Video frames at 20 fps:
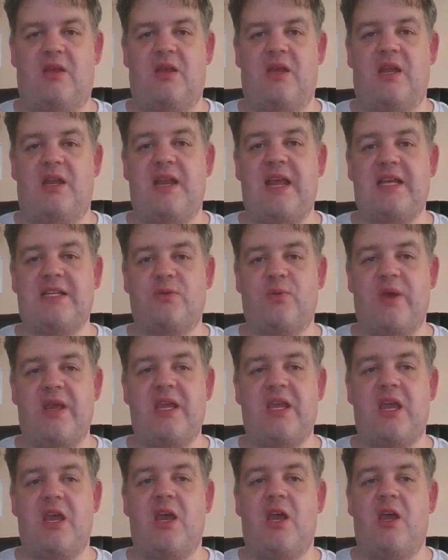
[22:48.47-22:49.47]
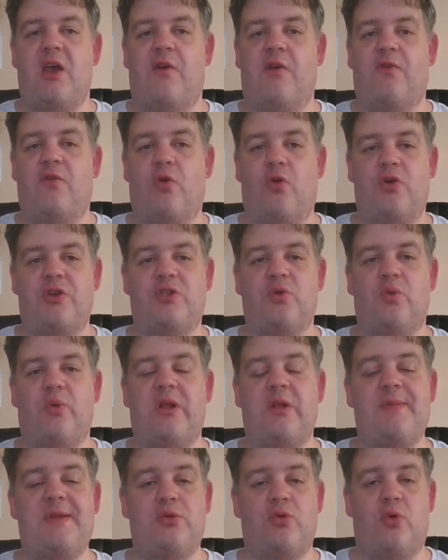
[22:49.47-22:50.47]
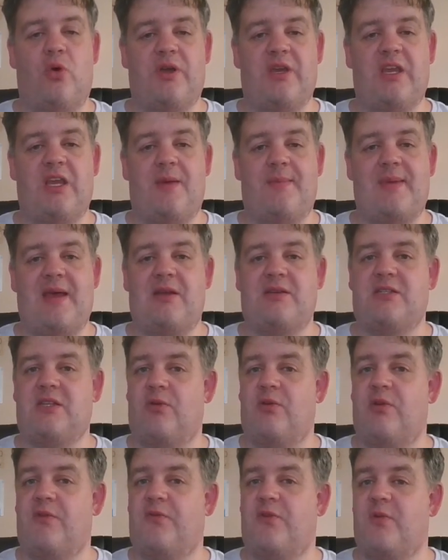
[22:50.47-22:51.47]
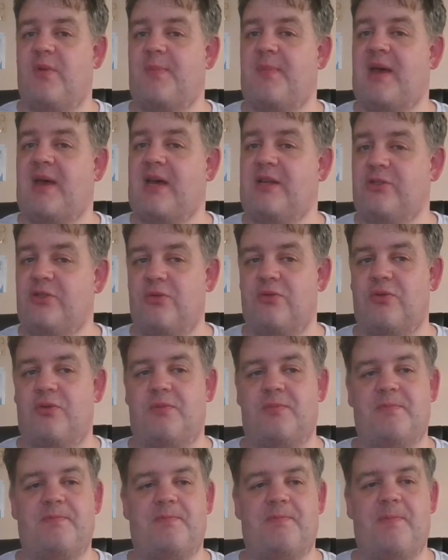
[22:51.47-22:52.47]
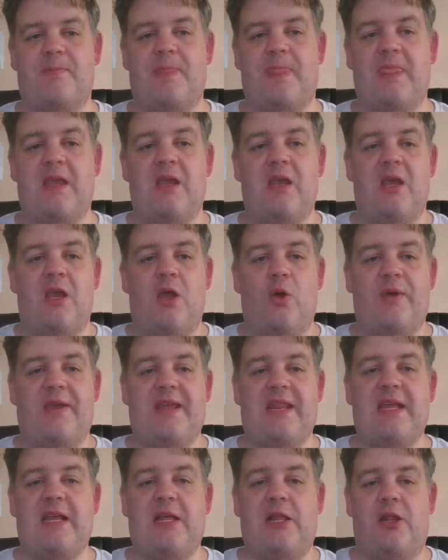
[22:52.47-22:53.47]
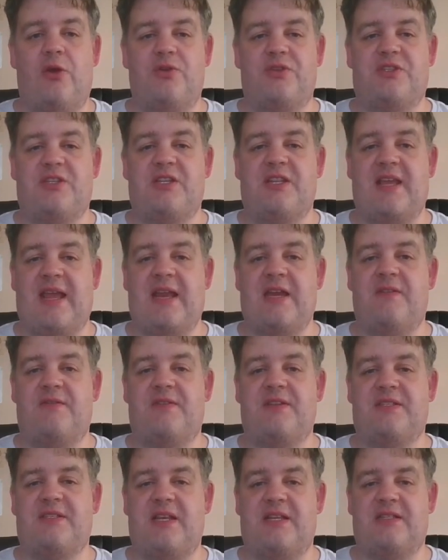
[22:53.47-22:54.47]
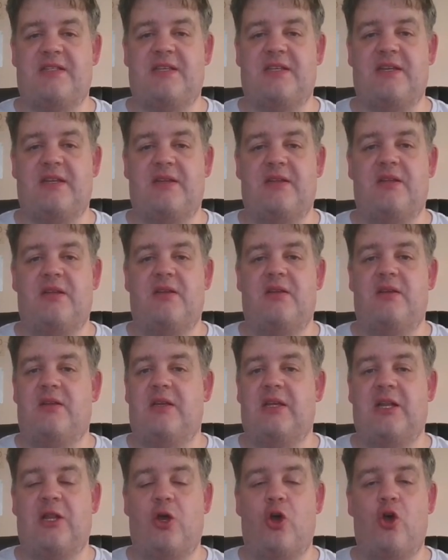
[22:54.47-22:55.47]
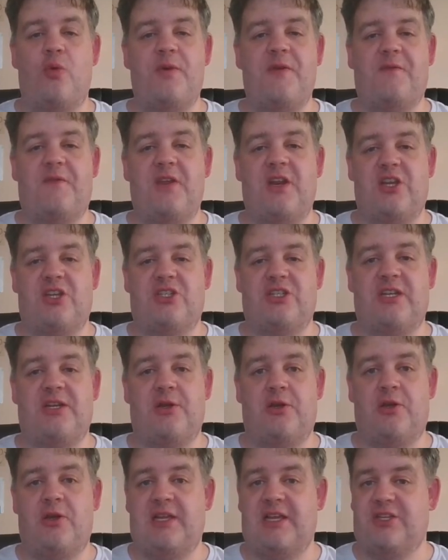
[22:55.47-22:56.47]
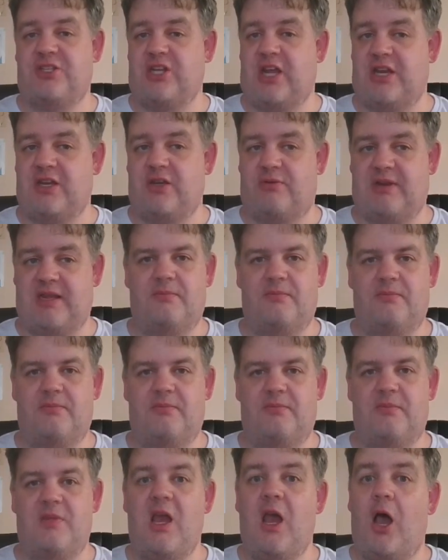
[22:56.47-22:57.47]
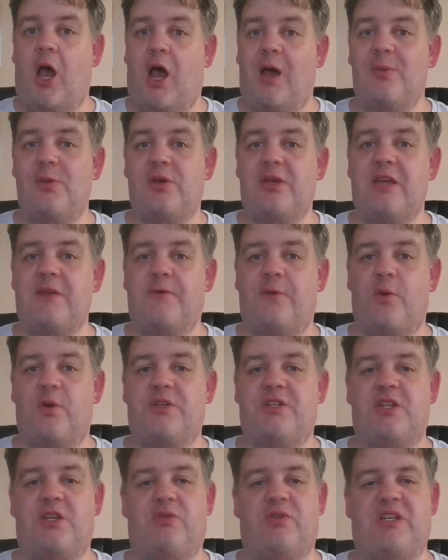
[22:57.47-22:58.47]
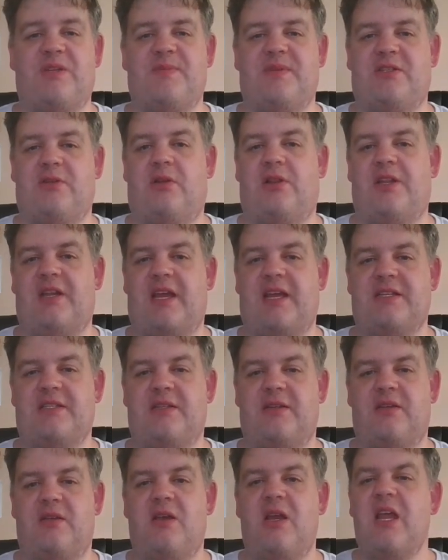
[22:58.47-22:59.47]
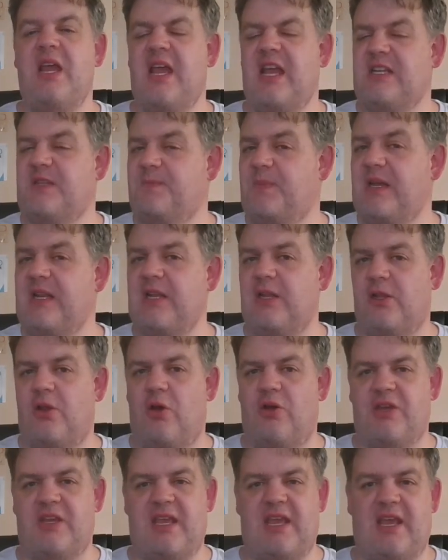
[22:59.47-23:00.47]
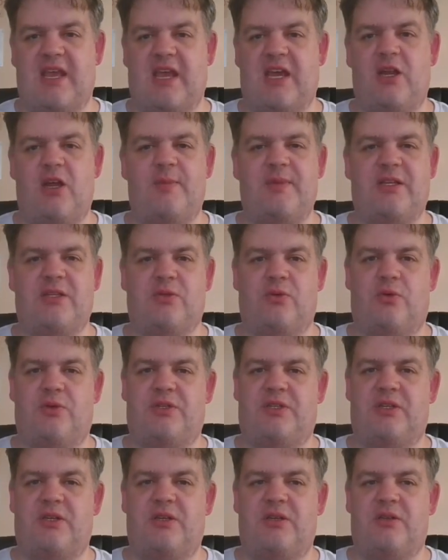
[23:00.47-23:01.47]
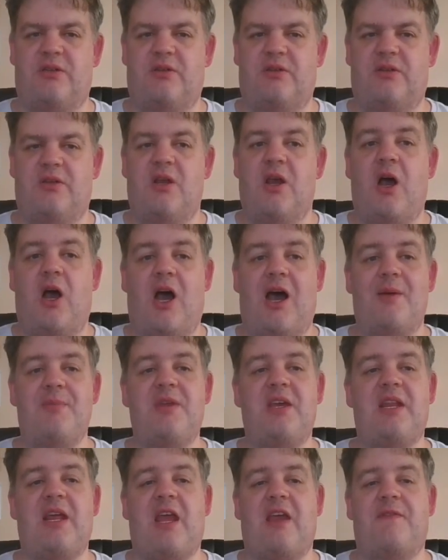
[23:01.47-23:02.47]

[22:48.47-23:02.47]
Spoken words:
Next week, of course, we'll be talking about Terra Firma Part 2. We're getting close to the end of the season. It'll all be finished in early January. I'm looking forward to the Christmas holidays. It's been a long year and I'm exhausted. I'm going to have